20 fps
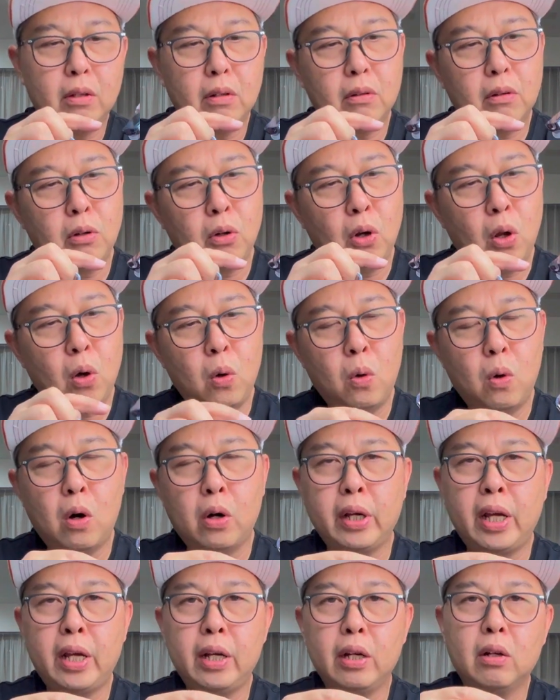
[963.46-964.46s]
glow
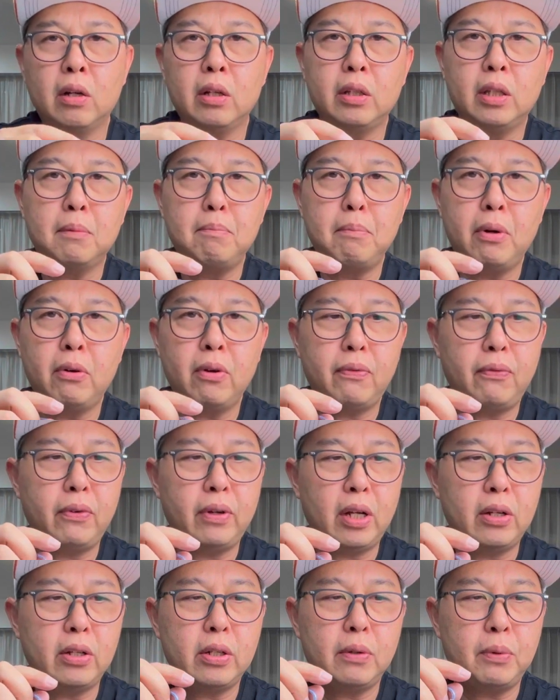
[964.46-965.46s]
on it, on the mirror
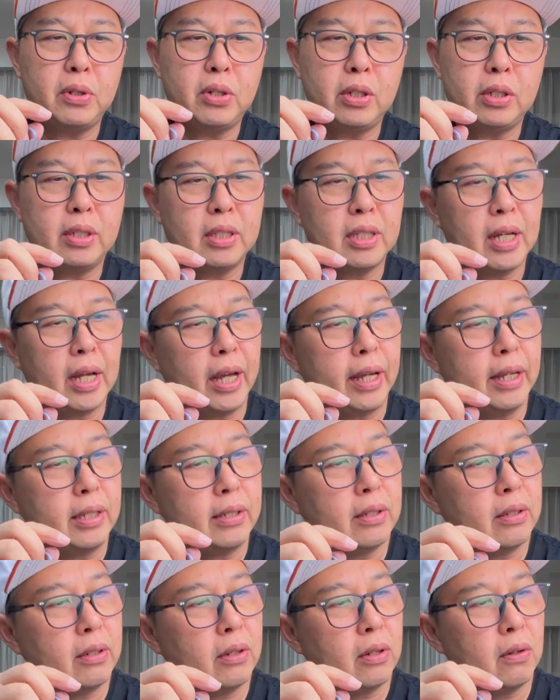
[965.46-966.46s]
finish, which is
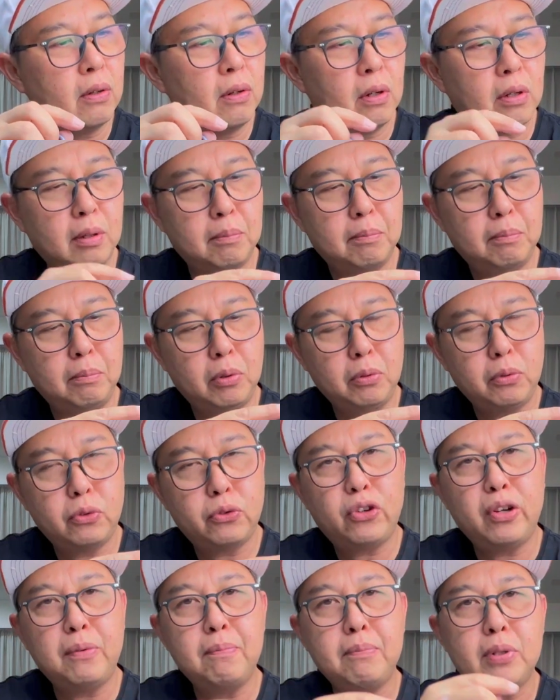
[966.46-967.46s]
nice, on the blue
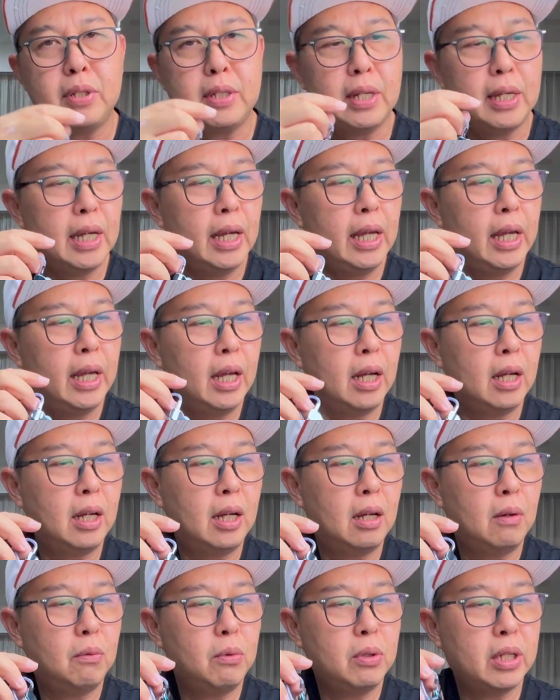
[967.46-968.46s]
trims,
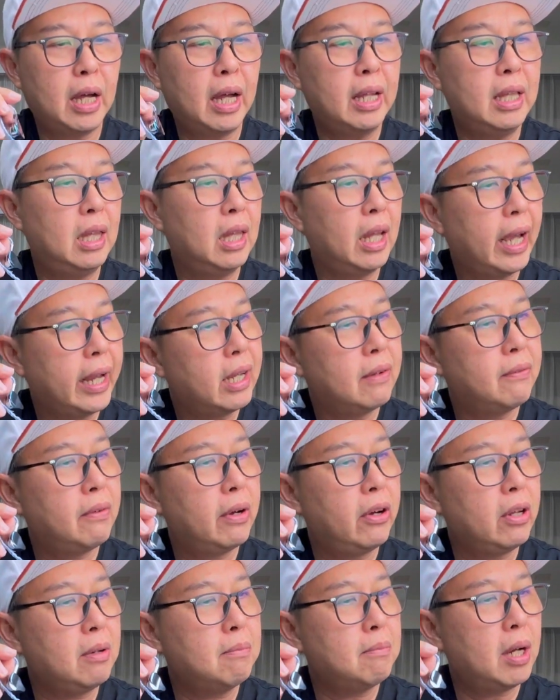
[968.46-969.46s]
which I like
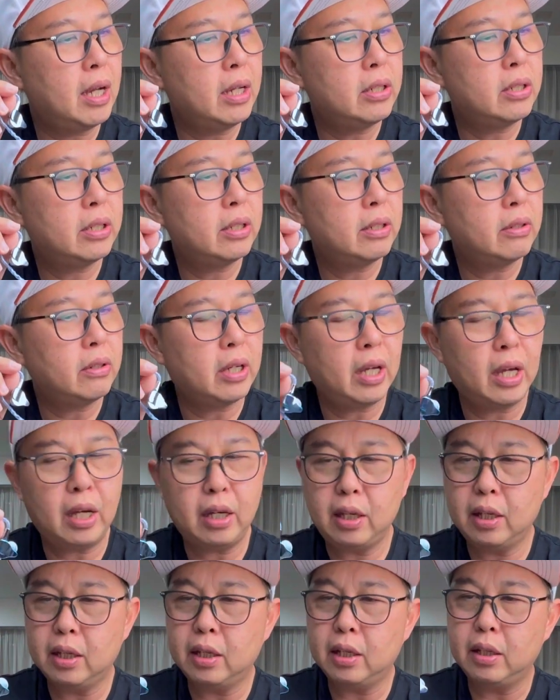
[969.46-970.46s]
very much.
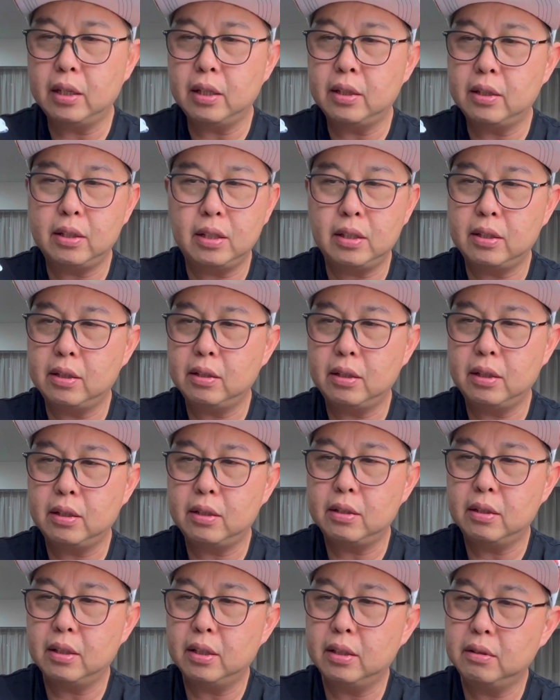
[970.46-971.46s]
Okay,
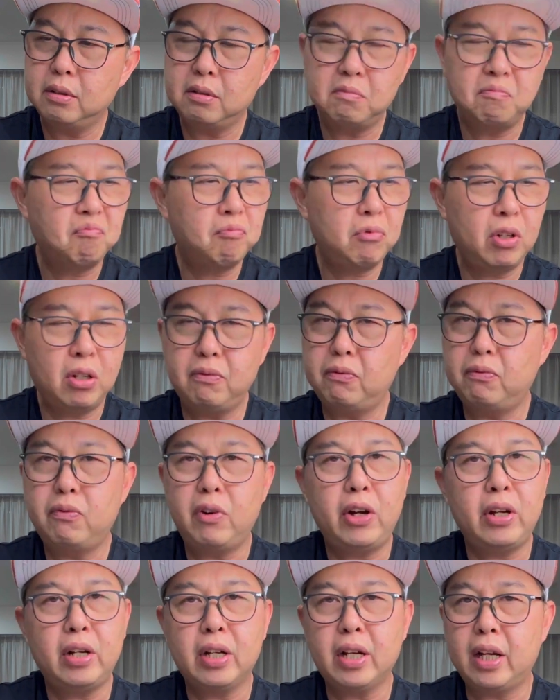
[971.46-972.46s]
it's a
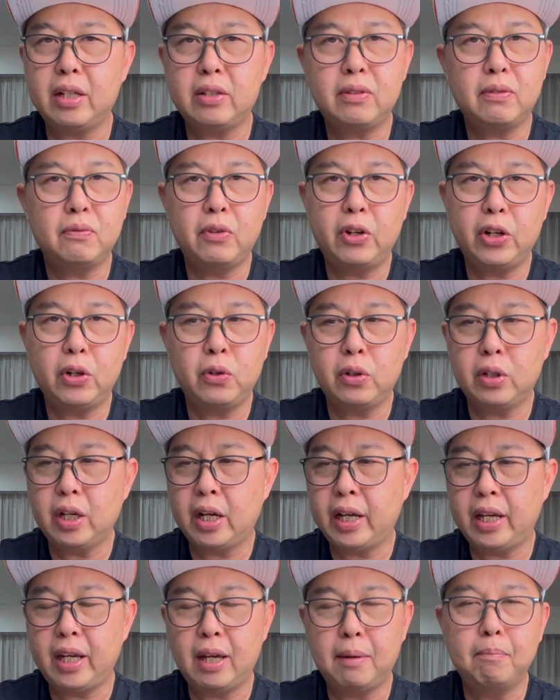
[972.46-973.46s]
very nice, very good
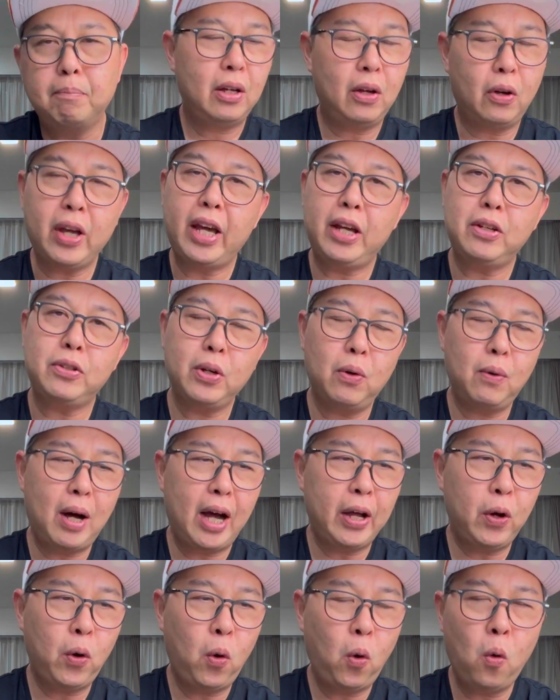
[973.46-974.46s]
IEM. Okay, so
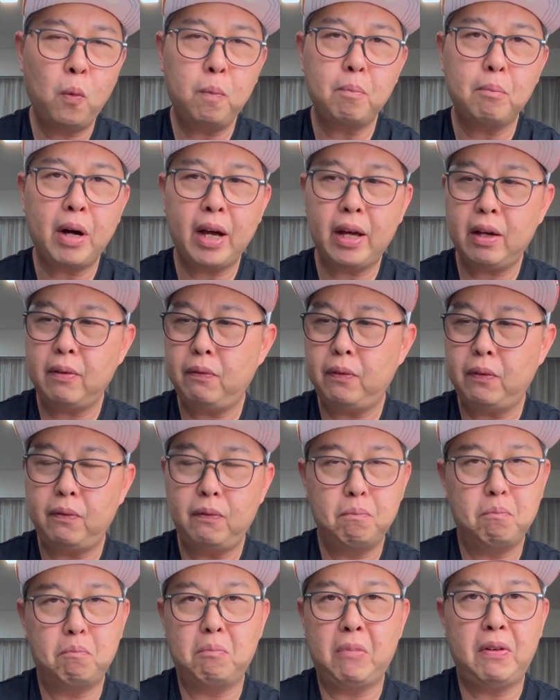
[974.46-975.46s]
I hope my
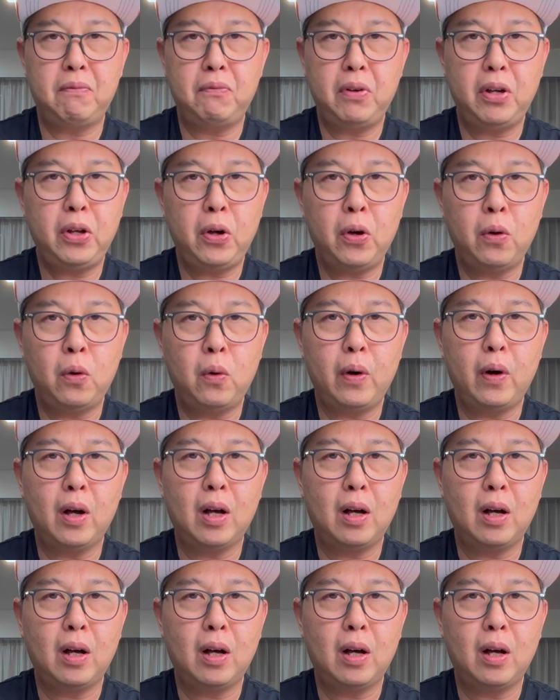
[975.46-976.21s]
video